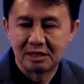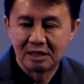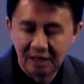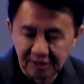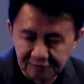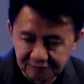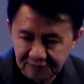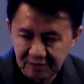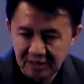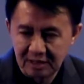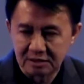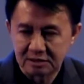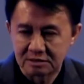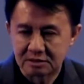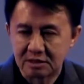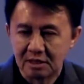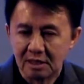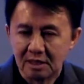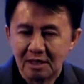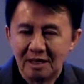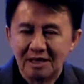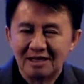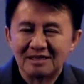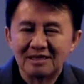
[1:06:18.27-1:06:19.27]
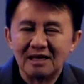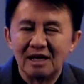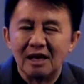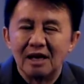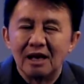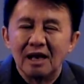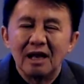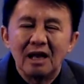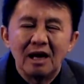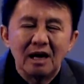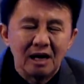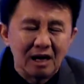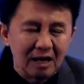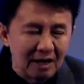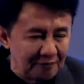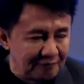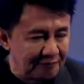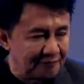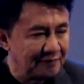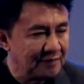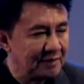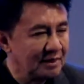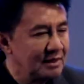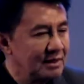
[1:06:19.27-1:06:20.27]
give us the
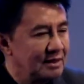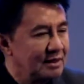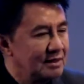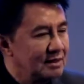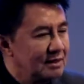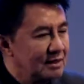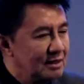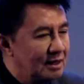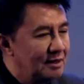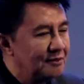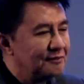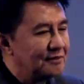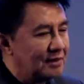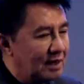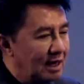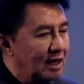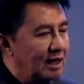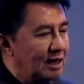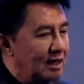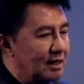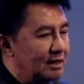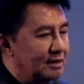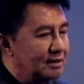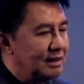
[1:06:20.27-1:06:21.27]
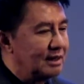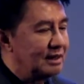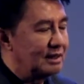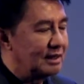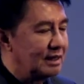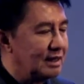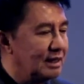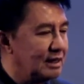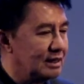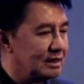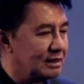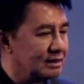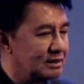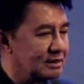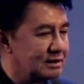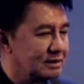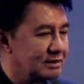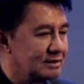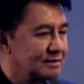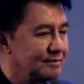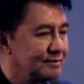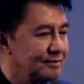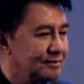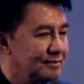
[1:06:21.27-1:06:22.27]
love of God in
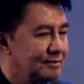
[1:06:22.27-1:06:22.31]
us.